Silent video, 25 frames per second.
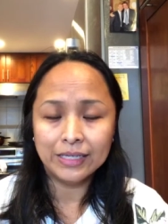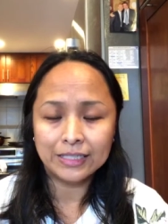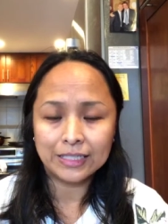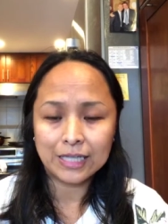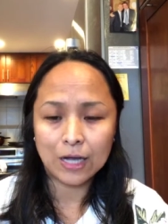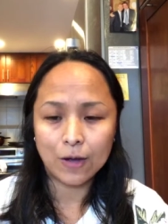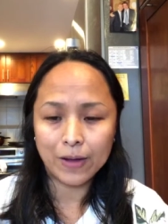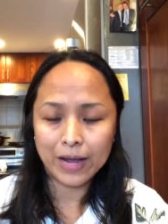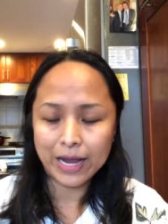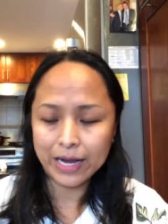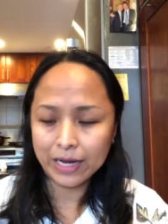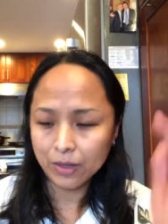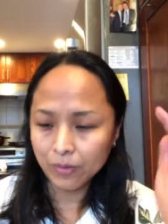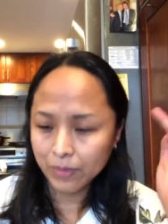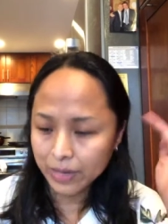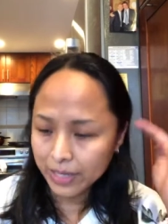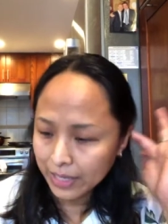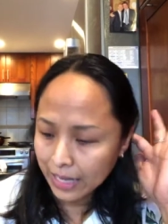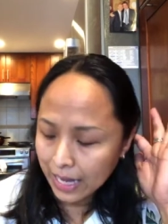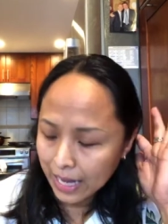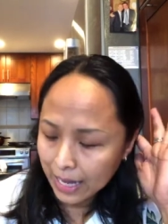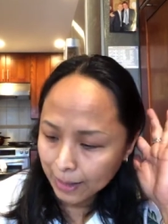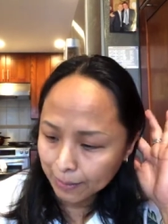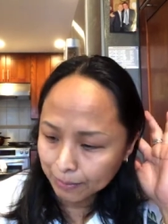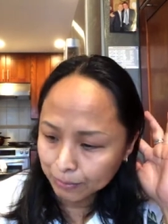So anyway,
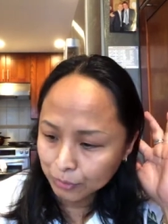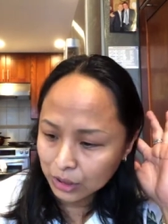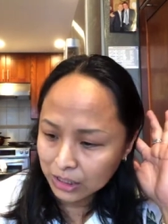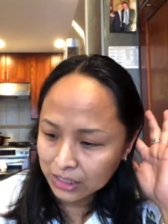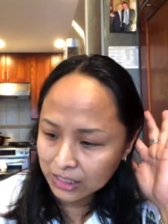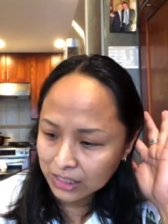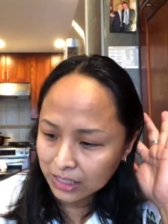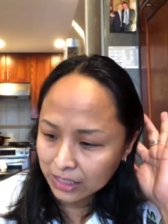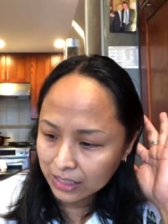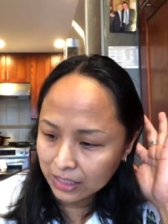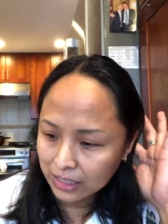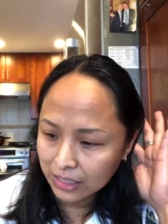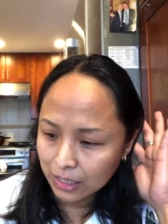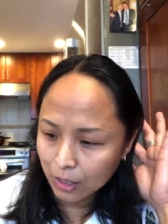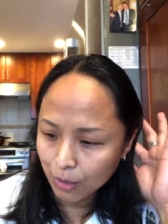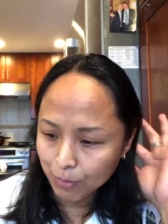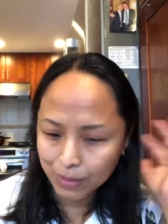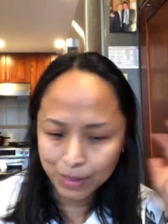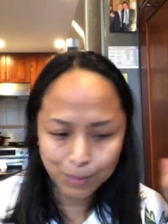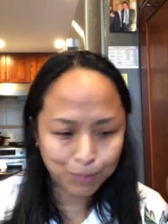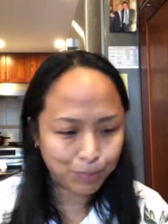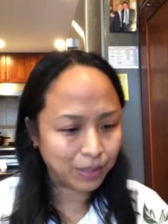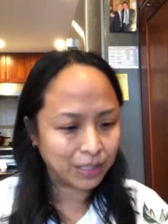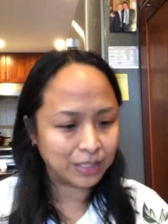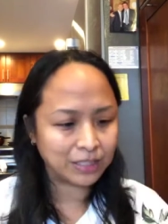just a little
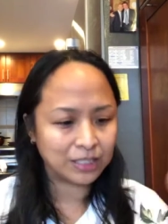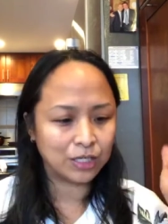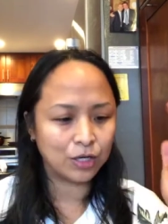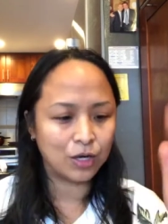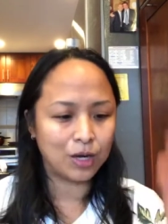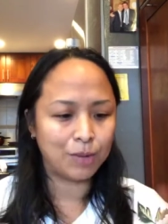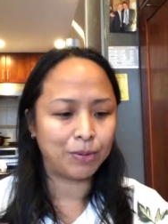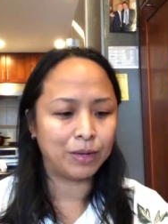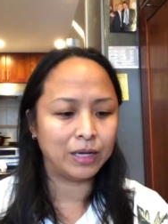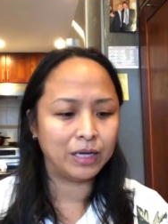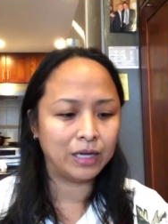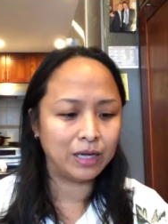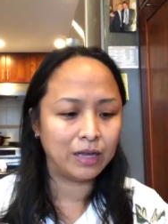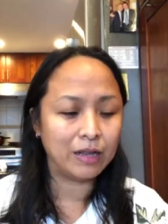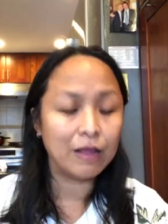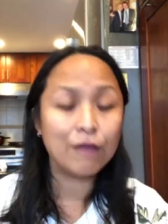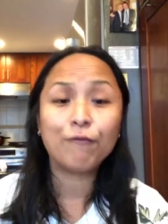bit personal opinion.